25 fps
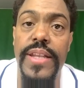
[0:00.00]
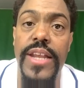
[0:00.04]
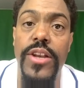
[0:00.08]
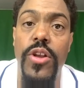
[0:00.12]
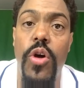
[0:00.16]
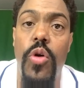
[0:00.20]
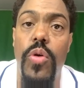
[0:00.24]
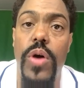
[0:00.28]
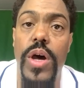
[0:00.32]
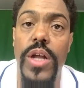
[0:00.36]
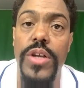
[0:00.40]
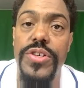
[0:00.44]
They
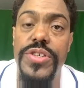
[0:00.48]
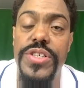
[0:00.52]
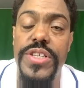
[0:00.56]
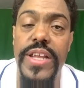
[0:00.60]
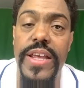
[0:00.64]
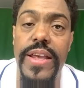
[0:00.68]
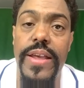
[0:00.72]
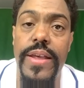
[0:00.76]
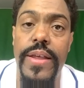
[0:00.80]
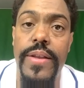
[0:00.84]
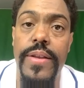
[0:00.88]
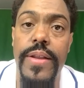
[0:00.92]
don't
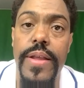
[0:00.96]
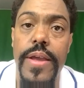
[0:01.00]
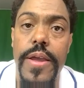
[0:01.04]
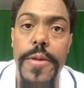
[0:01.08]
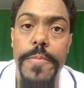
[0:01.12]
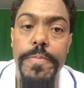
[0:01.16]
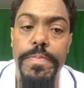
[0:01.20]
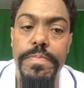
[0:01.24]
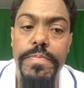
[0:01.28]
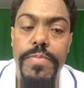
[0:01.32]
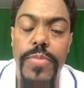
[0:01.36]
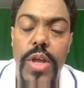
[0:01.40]
understand
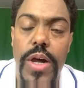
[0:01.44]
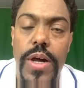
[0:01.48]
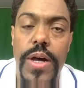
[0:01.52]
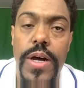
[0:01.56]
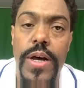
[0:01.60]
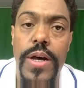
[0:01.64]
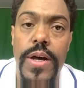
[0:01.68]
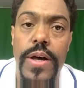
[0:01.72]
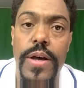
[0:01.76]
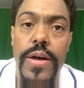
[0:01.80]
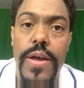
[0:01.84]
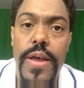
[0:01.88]

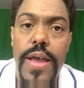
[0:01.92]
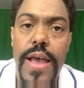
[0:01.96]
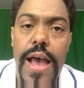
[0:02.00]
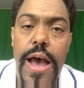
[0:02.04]
uh,